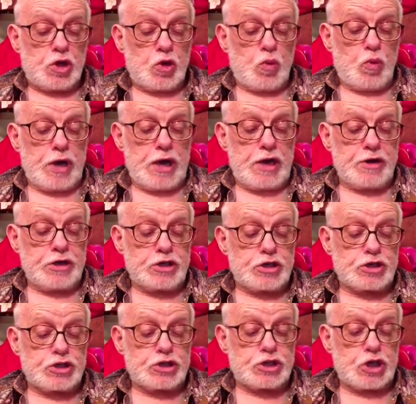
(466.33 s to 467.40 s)
where into
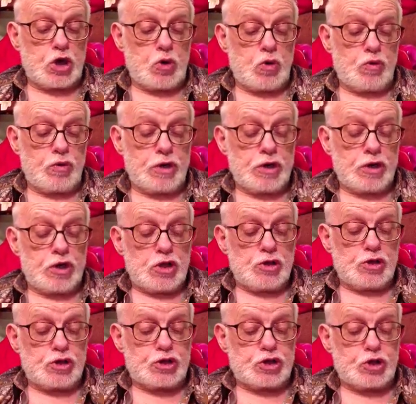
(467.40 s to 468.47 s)
stone
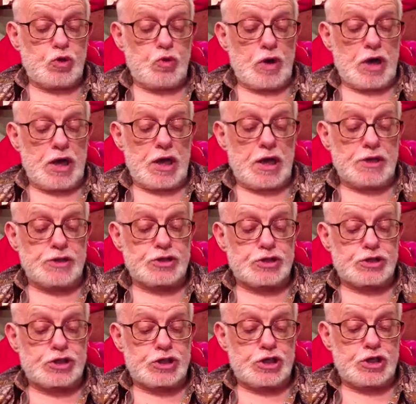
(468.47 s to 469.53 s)
the two
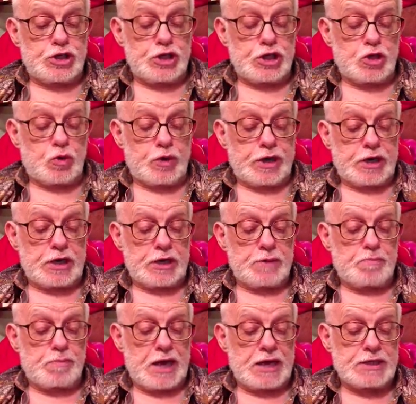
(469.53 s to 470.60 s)
hearts turning quickly
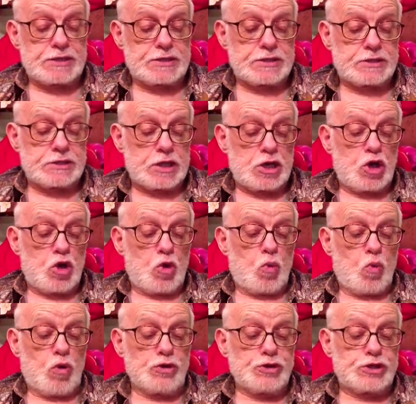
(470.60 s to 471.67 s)
pass
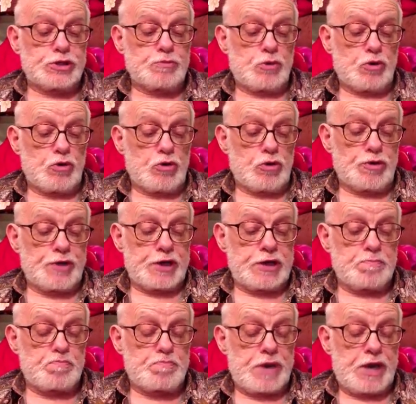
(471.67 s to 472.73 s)
once more their
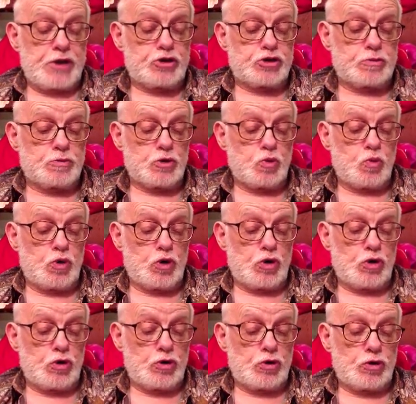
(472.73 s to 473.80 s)
impenetrable
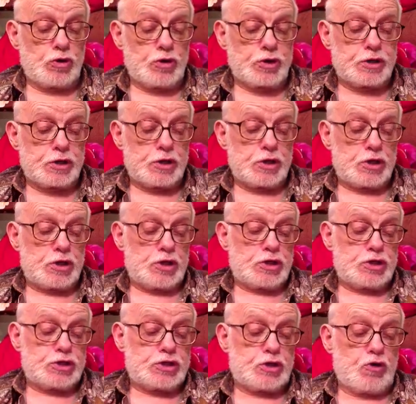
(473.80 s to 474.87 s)
world.
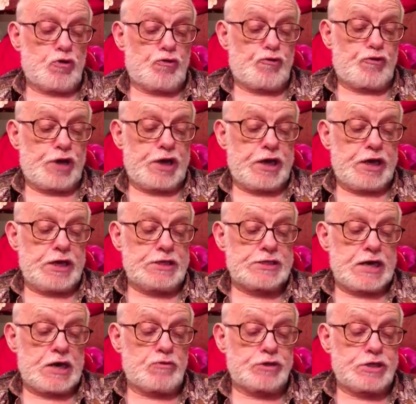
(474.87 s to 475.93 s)
So fades
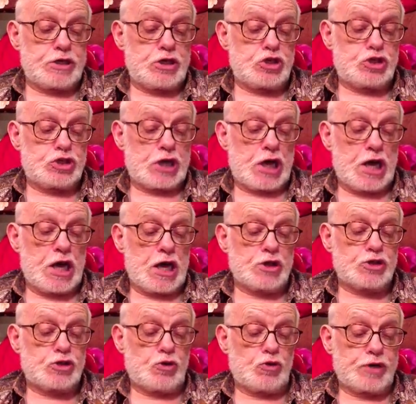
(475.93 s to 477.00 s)
out each
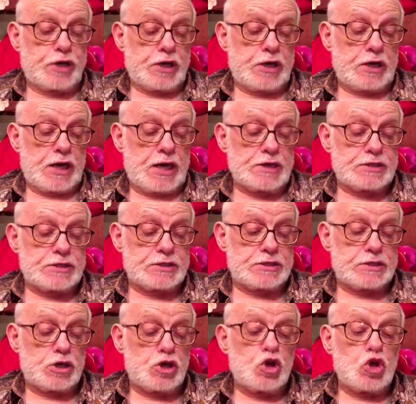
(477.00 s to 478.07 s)
heart's looking
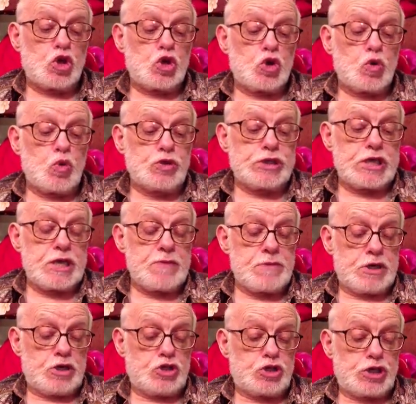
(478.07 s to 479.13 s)
glass, whose
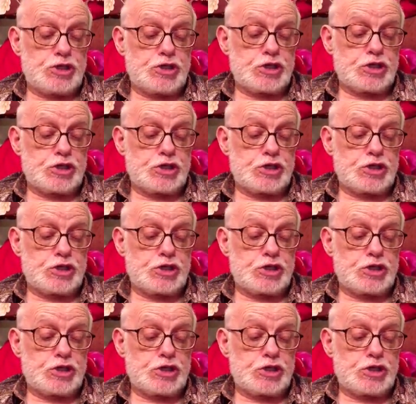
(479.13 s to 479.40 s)
image is a